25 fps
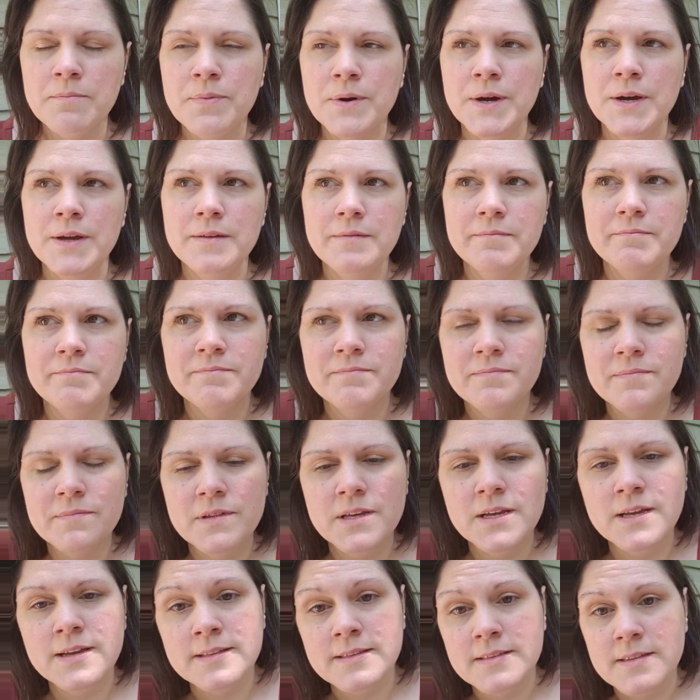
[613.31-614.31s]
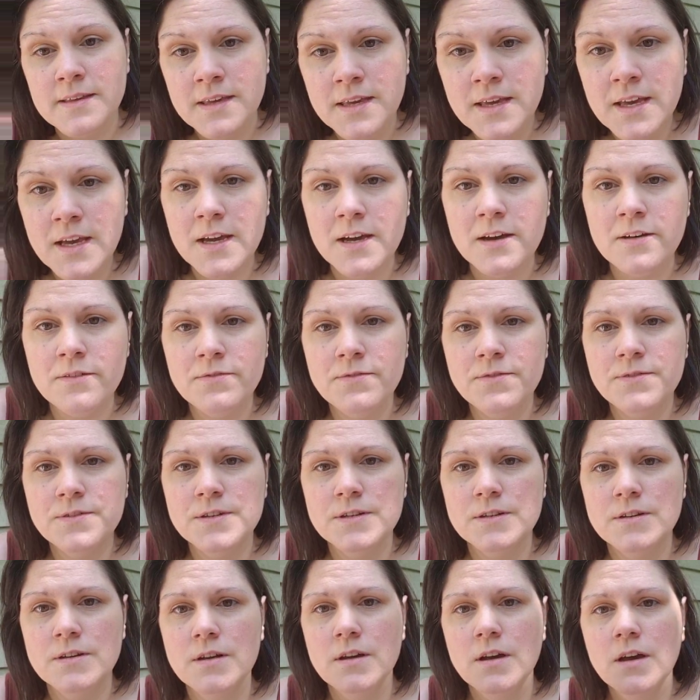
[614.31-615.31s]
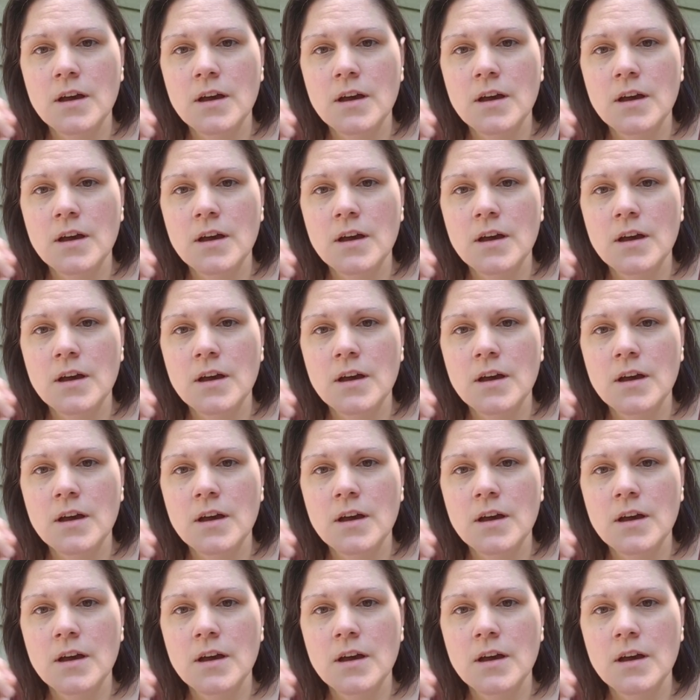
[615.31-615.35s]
but it's a gift.